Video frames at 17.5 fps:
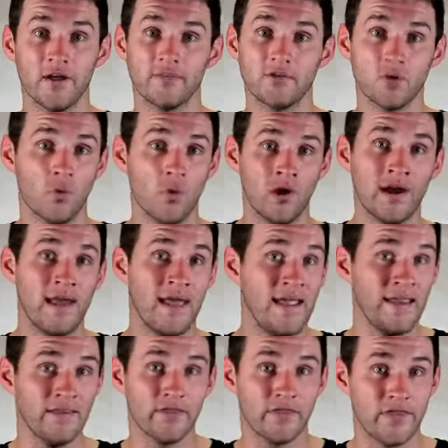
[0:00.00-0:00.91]
up to
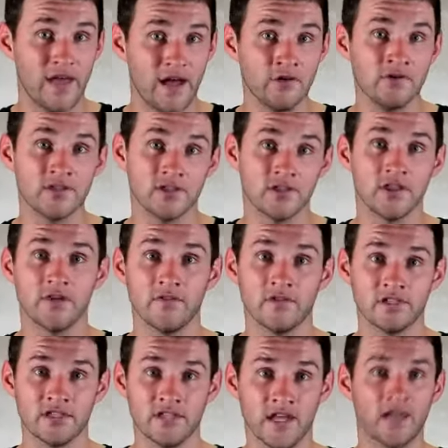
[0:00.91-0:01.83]
1/8000th of
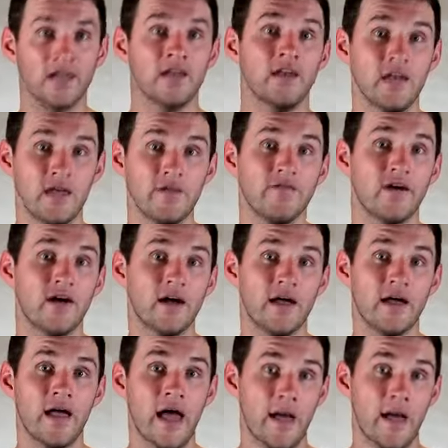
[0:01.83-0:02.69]
a second if I